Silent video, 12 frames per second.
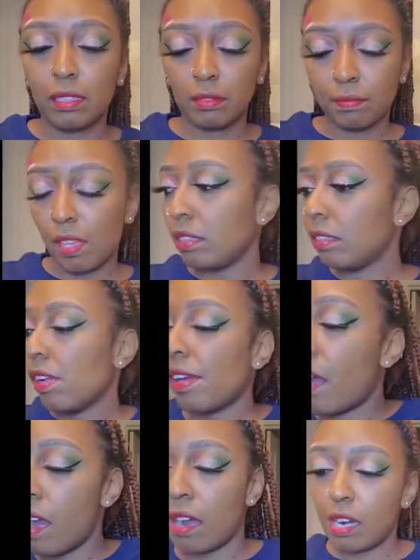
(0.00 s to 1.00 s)
How
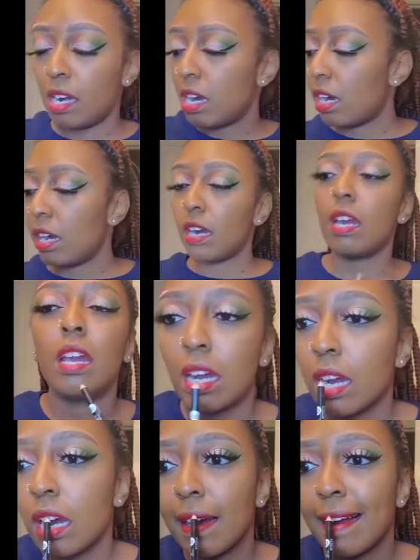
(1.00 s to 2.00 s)
your friend Brittany
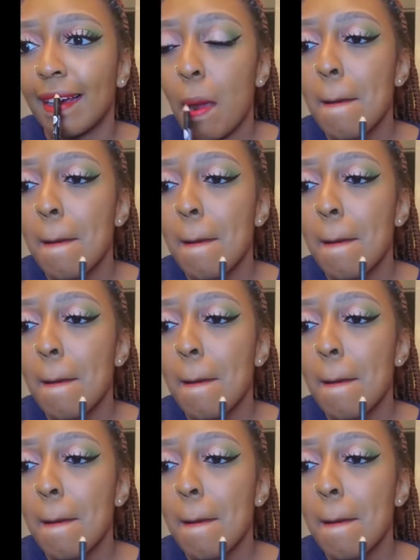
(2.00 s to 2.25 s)
pick up?